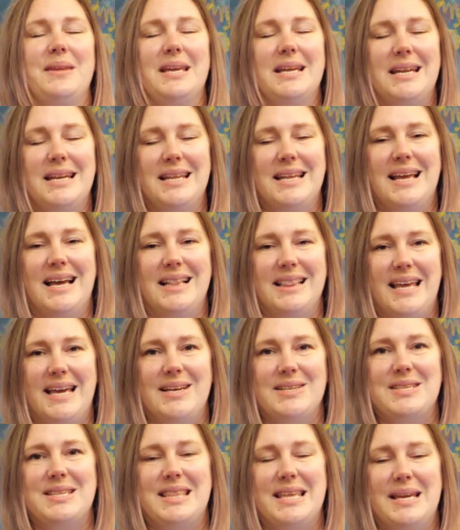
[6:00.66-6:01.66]
it
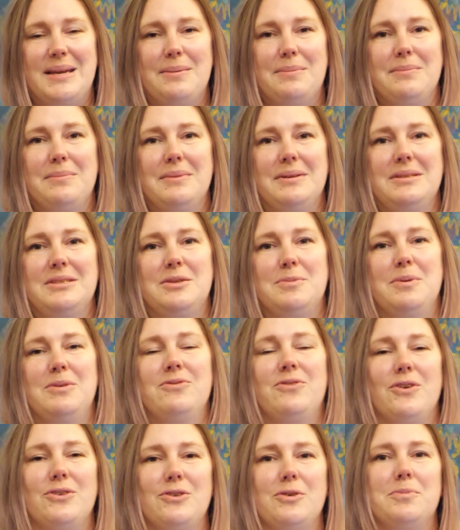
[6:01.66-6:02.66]
allows them to be
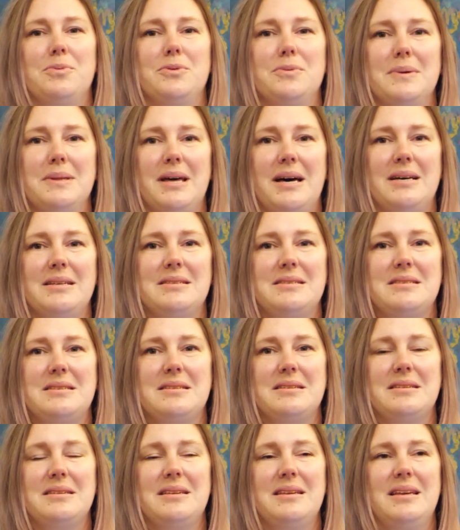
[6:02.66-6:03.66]
vulnerable with us,
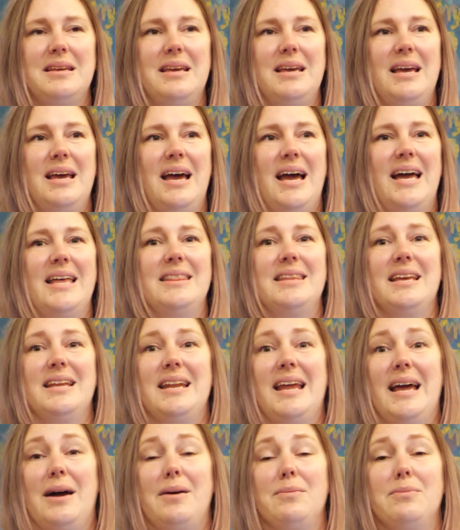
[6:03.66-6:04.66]
and
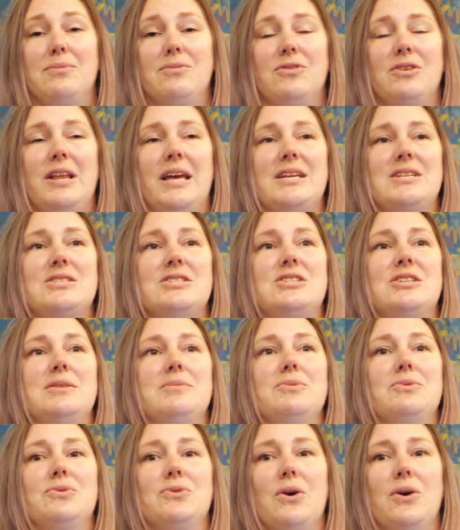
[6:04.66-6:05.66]
then our
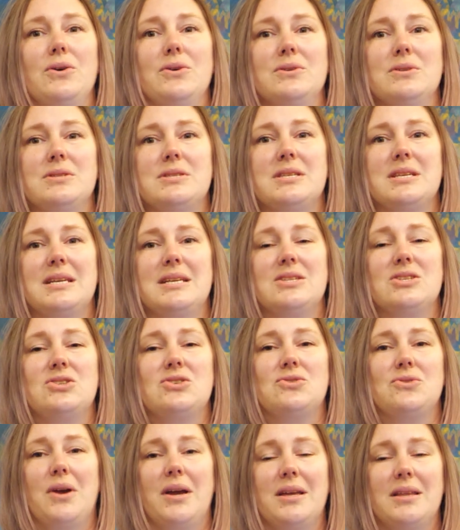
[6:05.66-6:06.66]
relationship grows, it
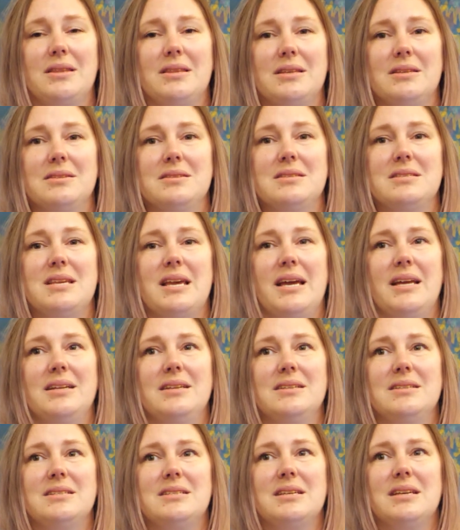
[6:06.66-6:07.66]
strengthens,
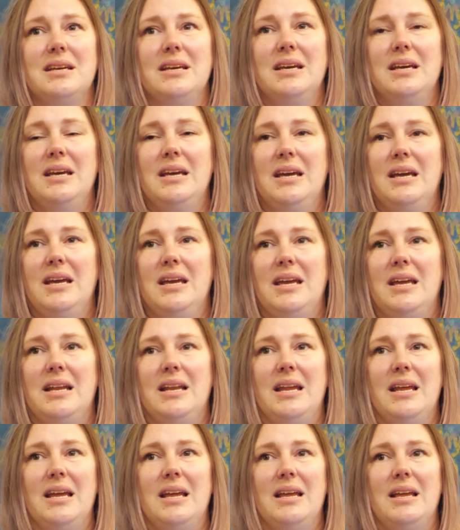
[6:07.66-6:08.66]
and it,
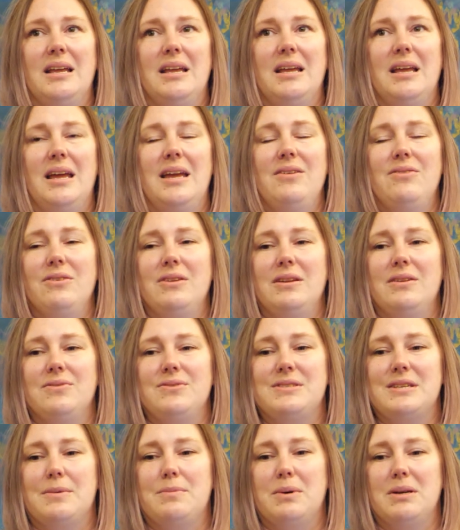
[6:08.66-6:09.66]
even if
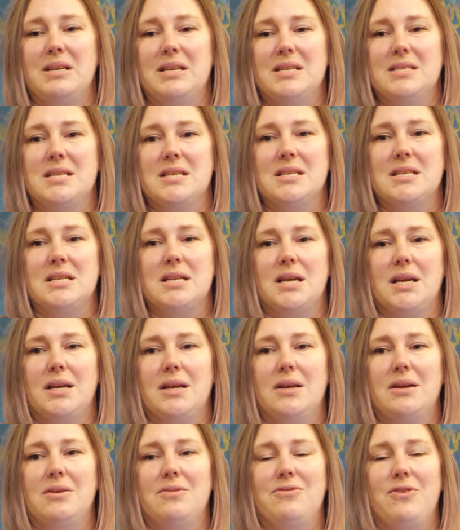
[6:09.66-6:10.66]
someone isn't
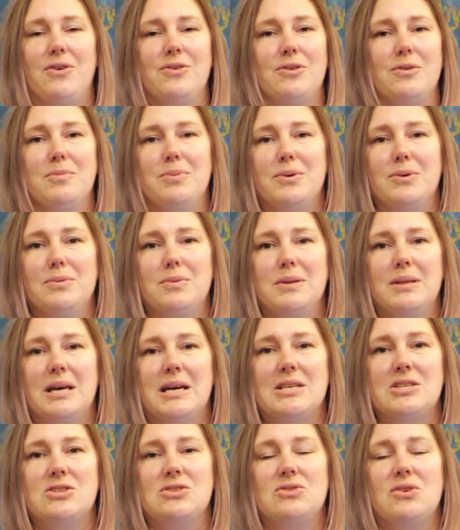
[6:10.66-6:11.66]
vulnerable with
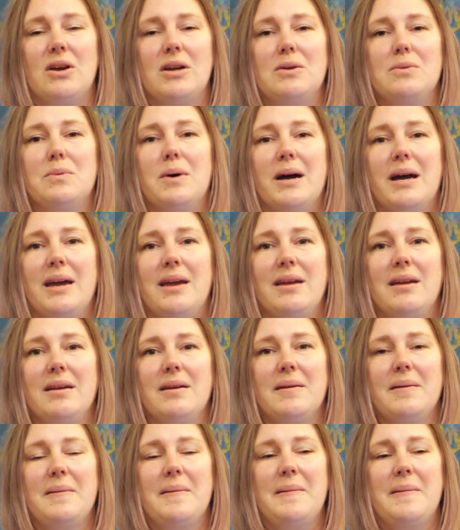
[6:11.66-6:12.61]
us straight away,